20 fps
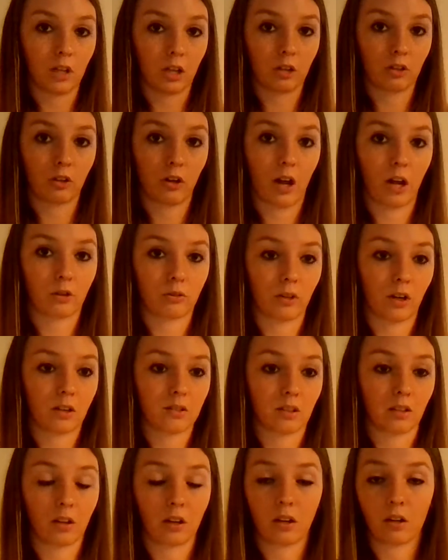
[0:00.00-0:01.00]
and your
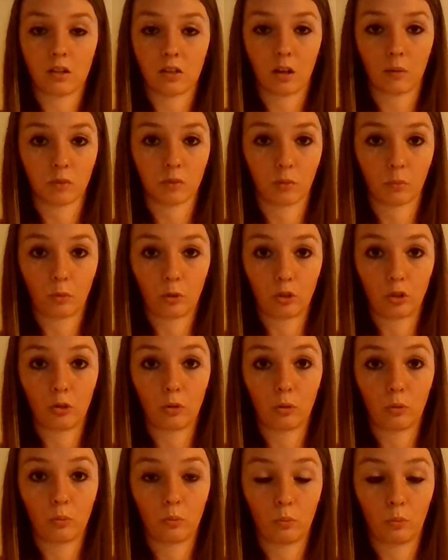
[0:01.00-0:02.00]
address, and anytime someone
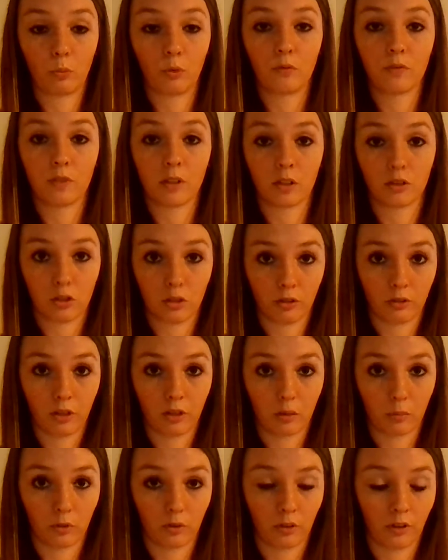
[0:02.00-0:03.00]
new moves into your
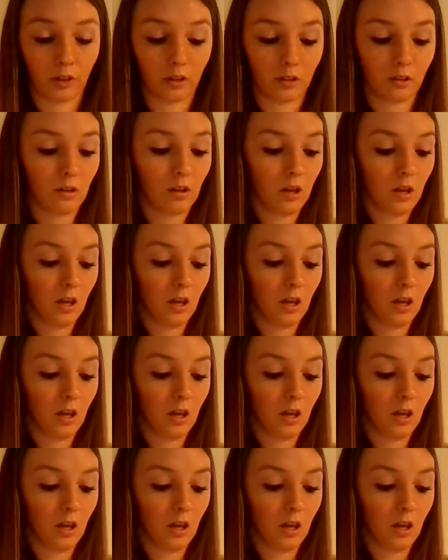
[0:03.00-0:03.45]
neighborhood,